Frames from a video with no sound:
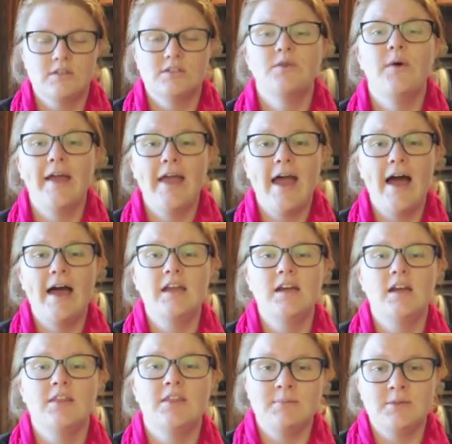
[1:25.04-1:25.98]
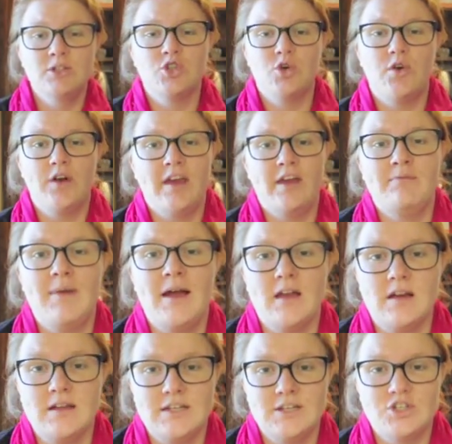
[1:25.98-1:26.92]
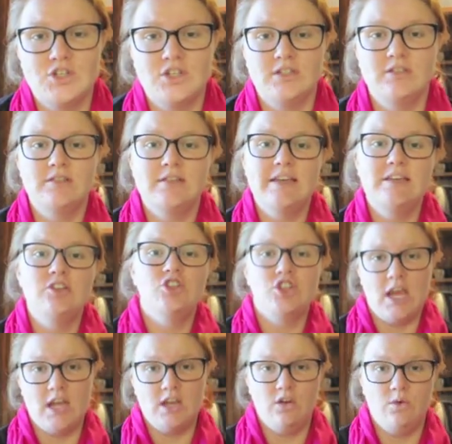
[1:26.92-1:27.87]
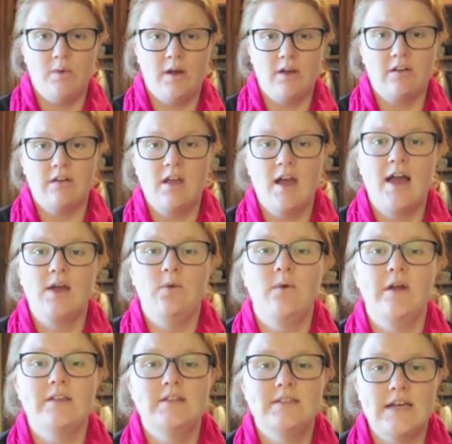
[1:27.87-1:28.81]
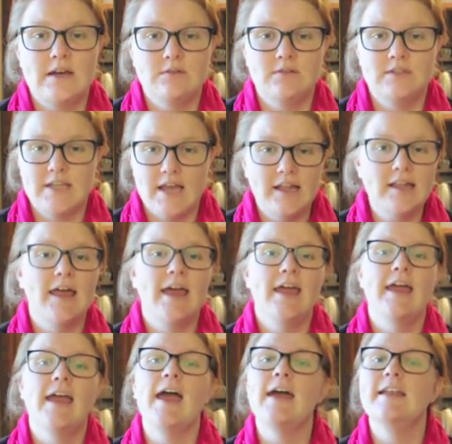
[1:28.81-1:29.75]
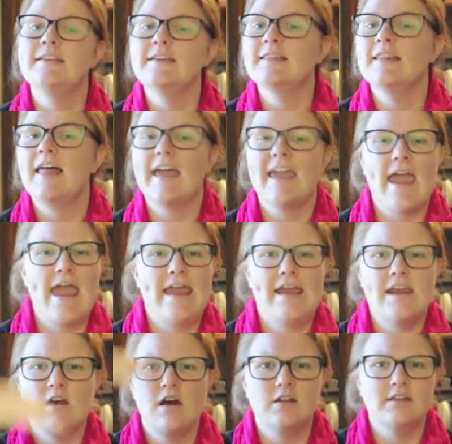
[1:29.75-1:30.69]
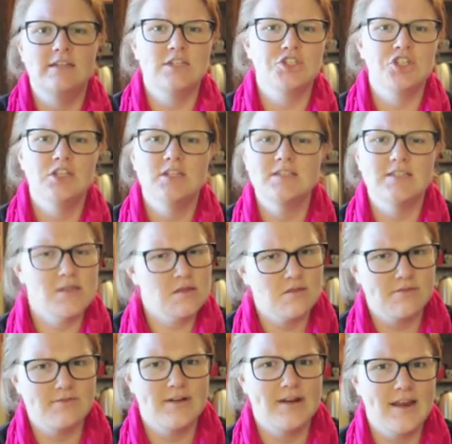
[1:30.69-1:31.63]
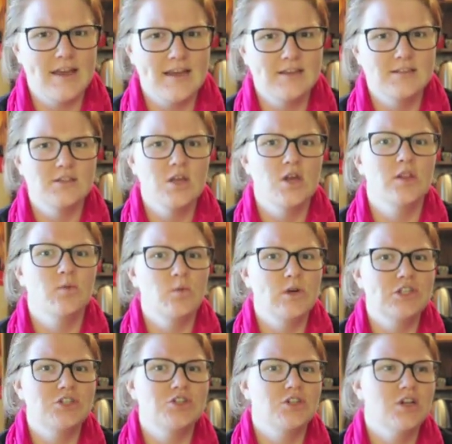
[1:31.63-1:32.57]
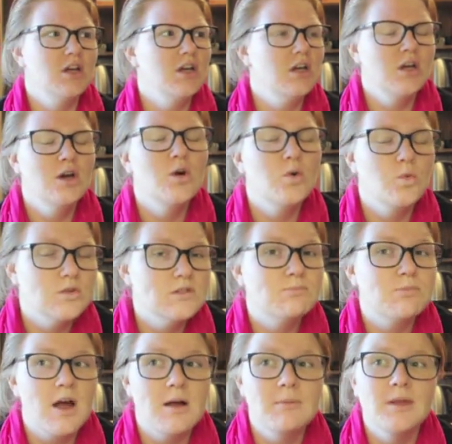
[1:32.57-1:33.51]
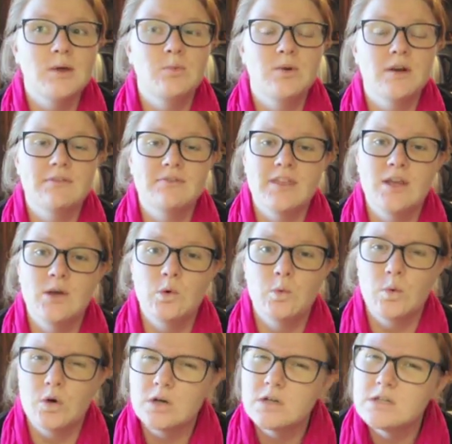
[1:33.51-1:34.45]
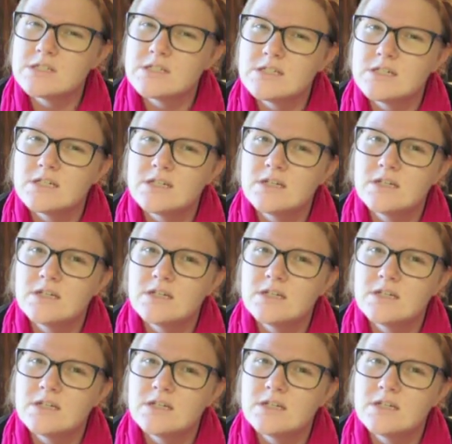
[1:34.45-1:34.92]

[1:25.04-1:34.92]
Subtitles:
So I had the majority of my auditions in January. I went down to LA and did like 8 auditions in 3 days, which was probably one of the worst